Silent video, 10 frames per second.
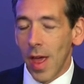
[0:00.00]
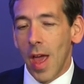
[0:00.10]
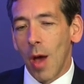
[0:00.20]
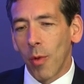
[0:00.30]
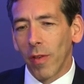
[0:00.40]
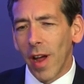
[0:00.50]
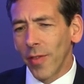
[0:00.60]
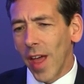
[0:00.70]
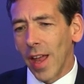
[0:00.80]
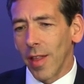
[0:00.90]
And we
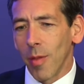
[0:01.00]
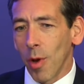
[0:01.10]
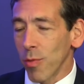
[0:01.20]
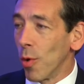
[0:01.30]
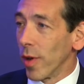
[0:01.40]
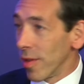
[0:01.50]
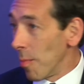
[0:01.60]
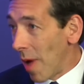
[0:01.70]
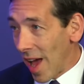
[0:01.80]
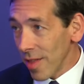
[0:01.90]
learned that in the much more
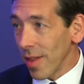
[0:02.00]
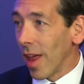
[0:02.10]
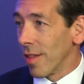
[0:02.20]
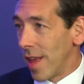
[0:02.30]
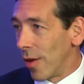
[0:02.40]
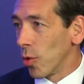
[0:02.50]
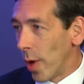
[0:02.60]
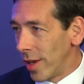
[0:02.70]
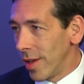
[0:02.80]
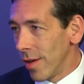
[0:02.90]
recent past, the last 10 or
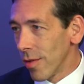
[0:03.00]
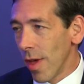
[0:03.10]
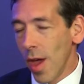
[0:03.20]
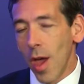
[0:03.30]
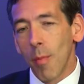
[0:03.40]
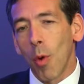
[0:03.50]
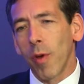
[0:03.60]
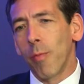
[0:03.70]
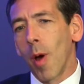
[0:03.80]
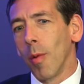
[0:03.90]
20 years, but
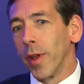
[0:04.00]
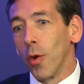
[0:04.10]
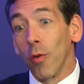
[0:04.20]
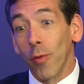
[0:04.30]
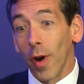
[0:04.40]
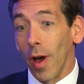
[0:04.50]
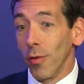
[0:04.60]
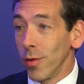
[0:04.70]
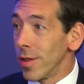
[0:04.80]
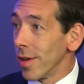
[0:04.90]
we've probably known for 100